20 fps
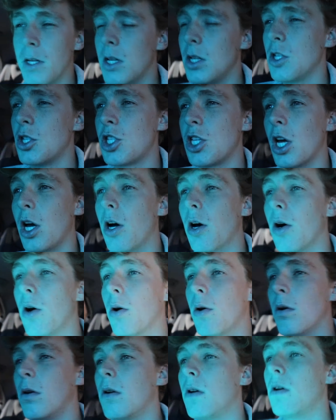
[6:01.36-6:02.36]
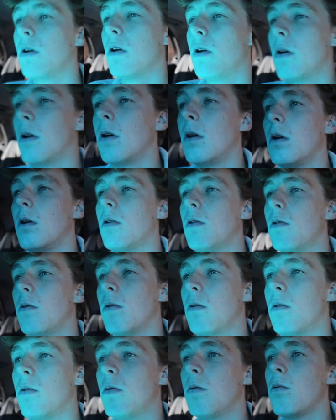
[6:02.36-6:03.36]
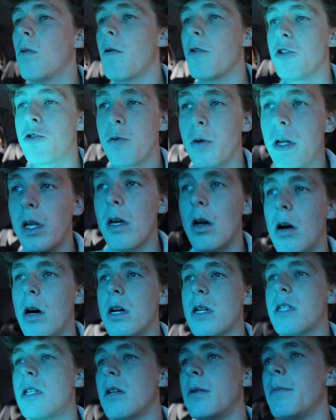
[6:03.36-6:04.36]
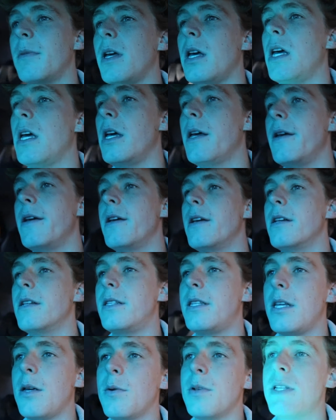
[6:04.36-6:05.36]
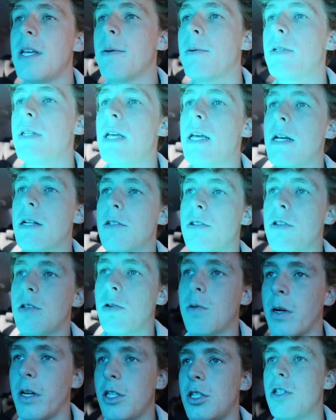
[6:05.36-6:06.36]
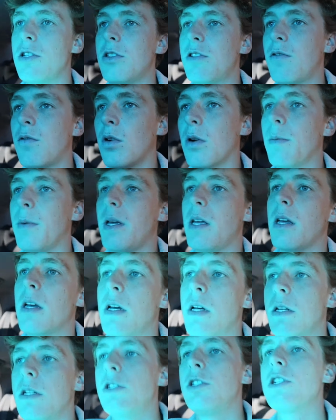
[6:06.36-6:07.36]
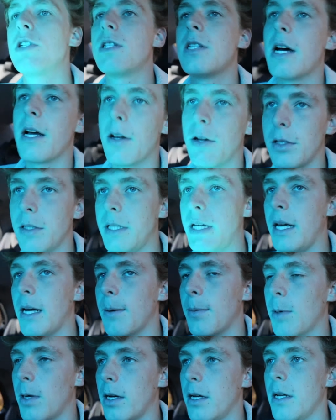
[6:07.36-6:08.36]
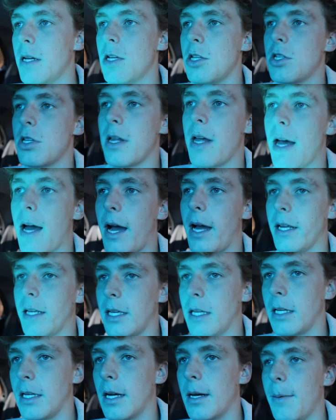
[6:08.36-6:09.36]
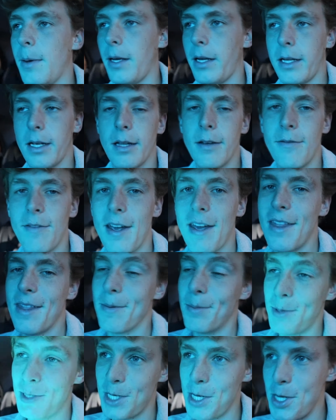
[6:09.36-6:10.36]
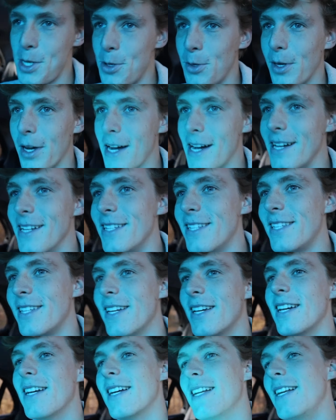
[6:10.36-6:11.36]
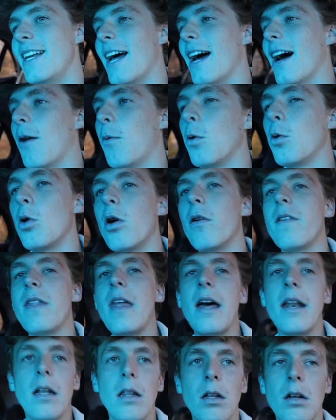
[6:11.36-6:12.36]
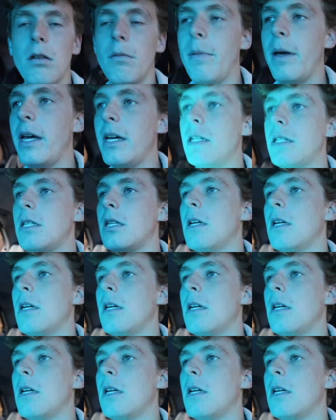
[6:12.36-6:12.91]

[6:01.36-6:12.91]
So what was really awesome is he was able to answer the questions for me, just not on camera, so that I can come and convey them to you guys. Now, we'll go over that in a little bit.